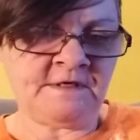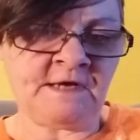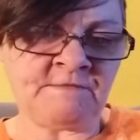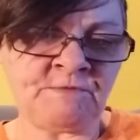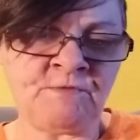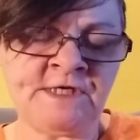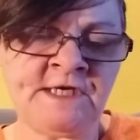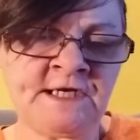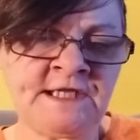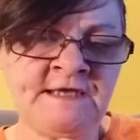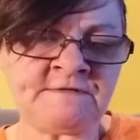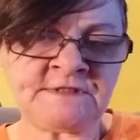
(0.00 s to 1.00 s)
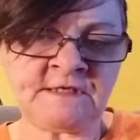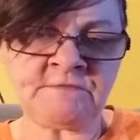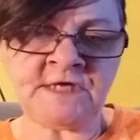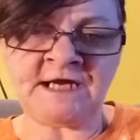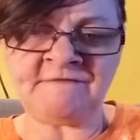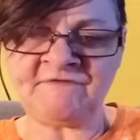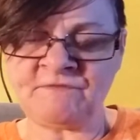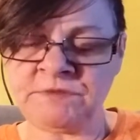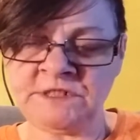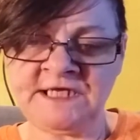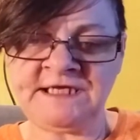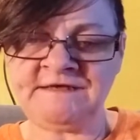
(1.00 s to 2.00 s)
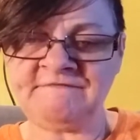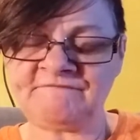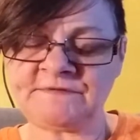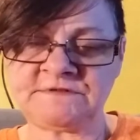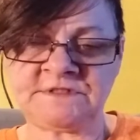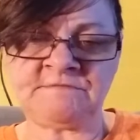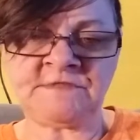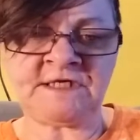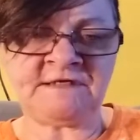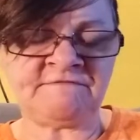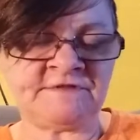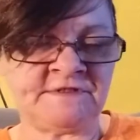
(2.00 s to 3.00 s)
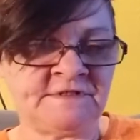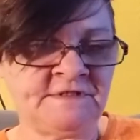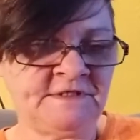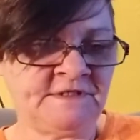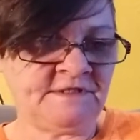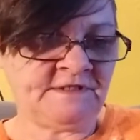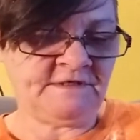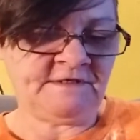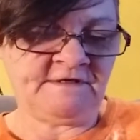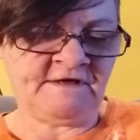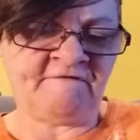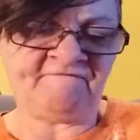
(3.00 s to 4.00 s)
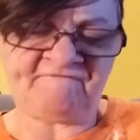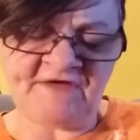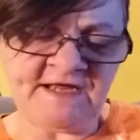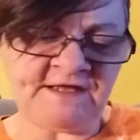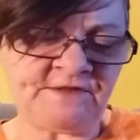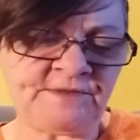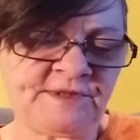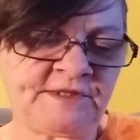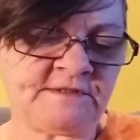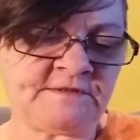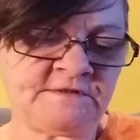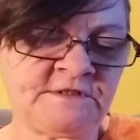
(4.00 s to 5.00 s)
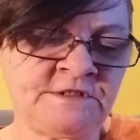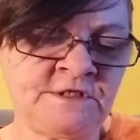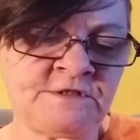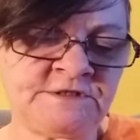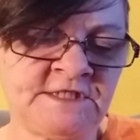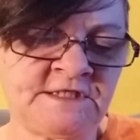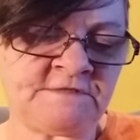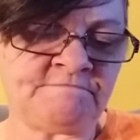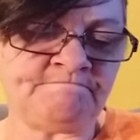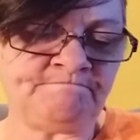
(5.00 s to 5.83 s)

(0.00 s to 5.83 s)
I mean, we got to have some kind of a belief, some kind of a faith, you know, to,